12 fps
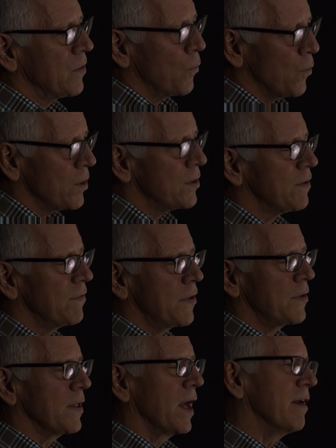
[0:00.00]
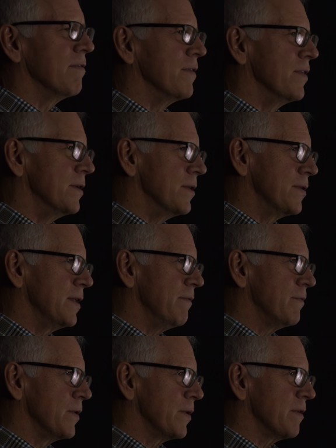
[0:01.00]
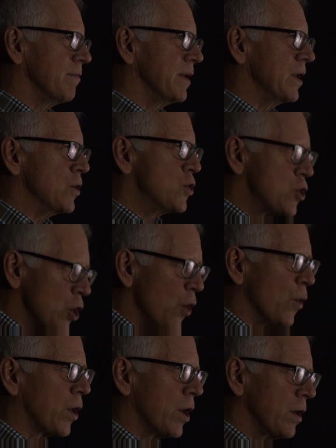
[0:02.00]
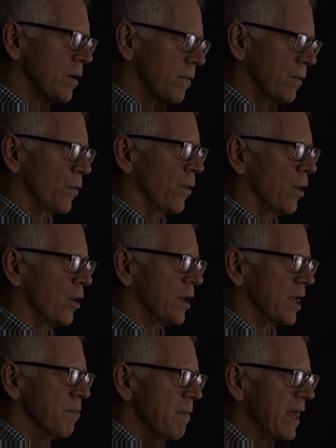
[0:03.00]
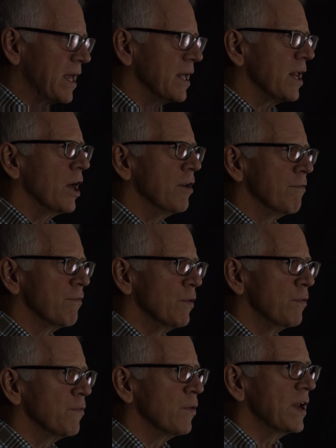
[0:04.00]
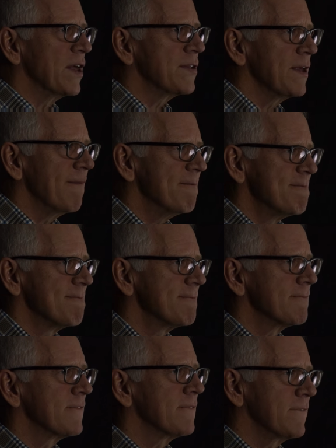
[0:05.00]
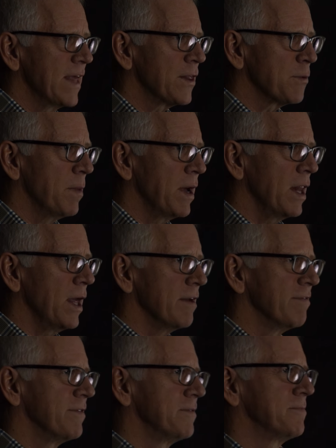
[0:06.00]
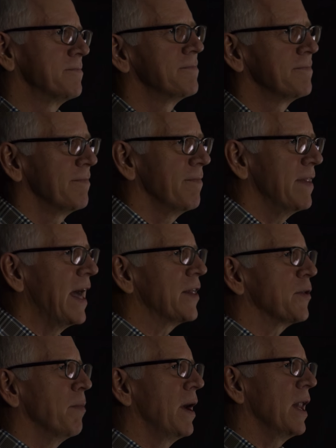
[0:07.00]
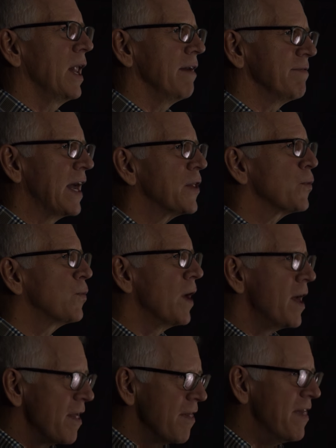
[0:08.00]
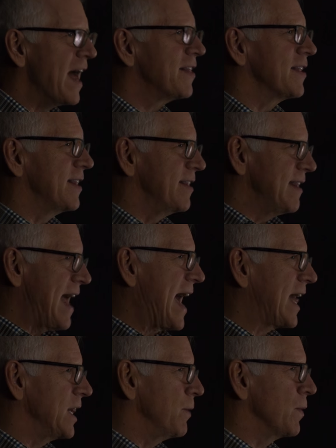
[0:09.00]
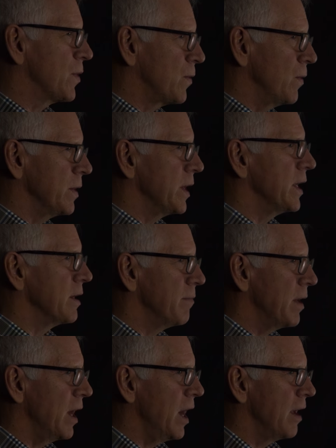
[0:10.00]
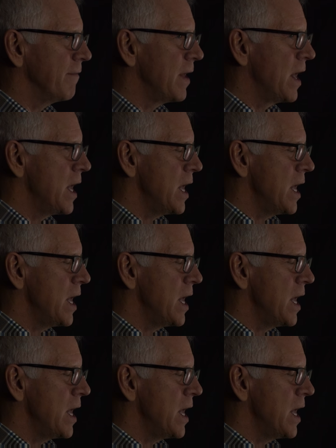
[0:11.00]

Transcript: the worries of this life and the deceitfulness of money choke the word and make it unfruitful. And I said, that's my life. That's my life. That's exactly what's going on in my life.